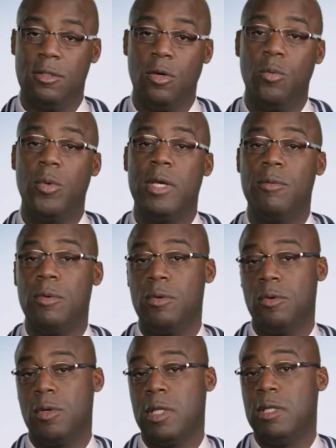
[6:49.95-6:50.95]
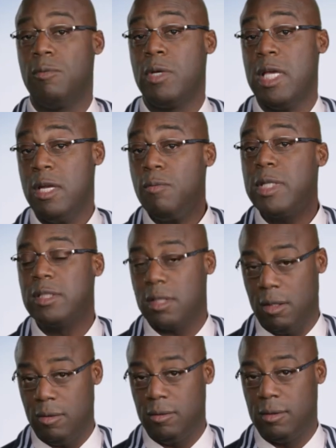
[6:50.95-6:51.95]
So we, in the end
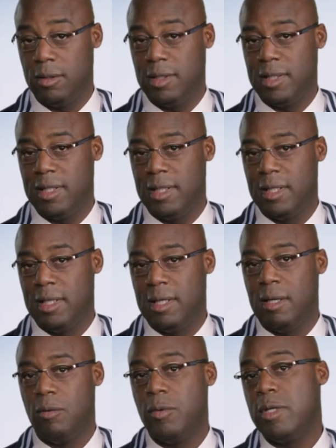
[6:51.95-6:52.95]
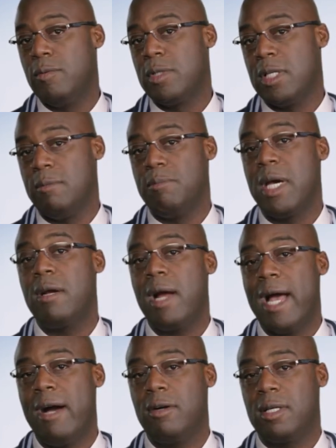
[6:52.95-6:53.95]
result, we receive
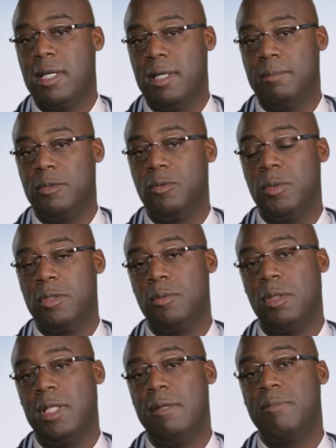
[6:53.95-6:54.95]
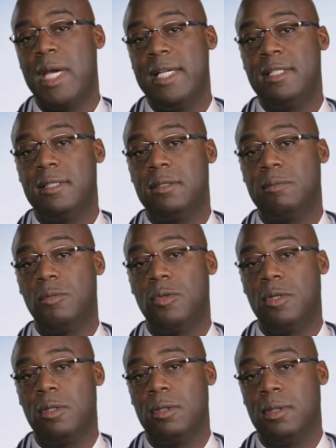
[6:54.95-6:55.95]
better outcomes, which will leave patients
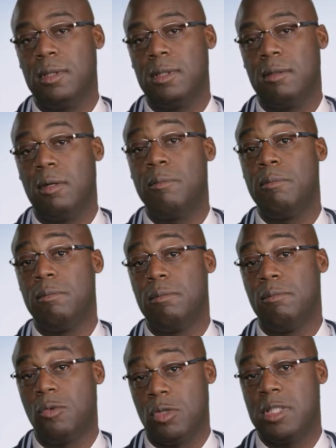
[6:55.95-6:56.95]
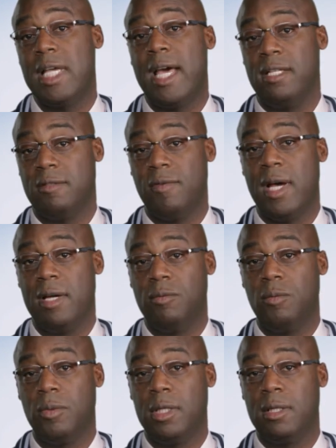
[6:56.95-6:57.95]
more or more satisfied
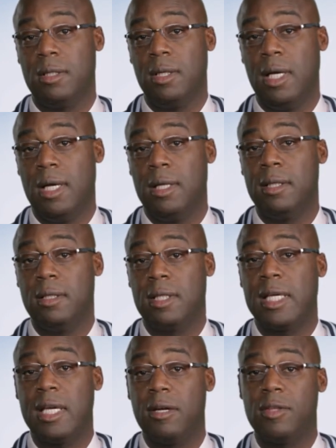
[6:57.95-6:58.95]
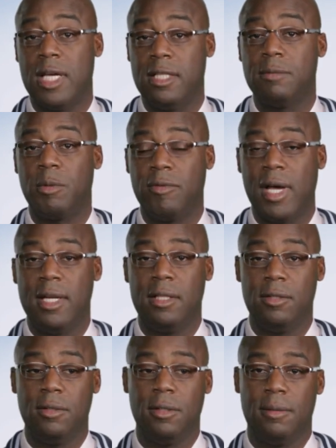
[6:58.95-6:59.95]
with uh, the care that is
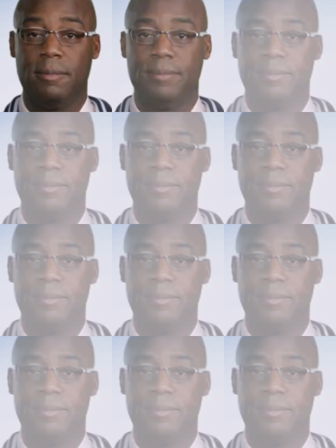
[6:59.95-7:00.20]
provided to them.